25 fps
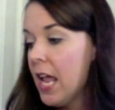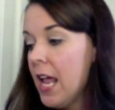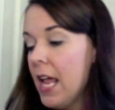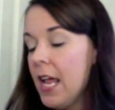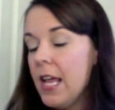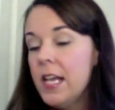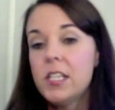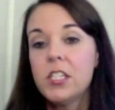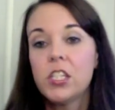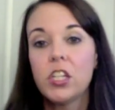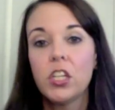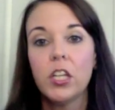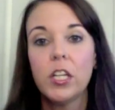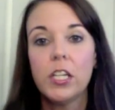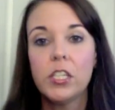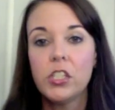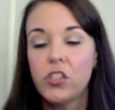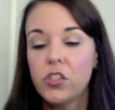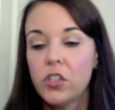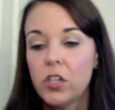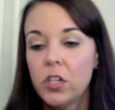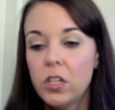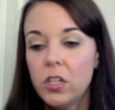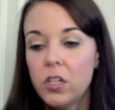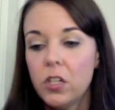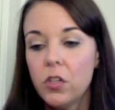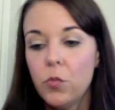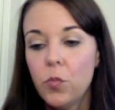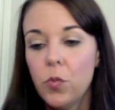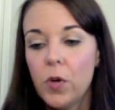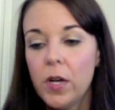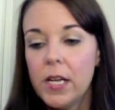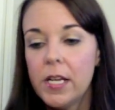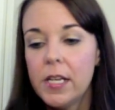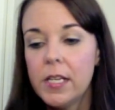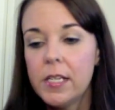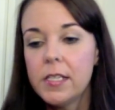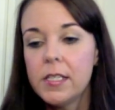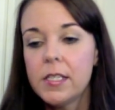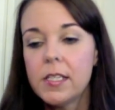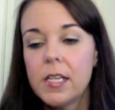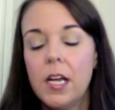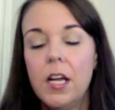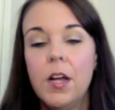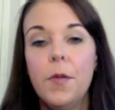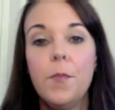his cholesterol was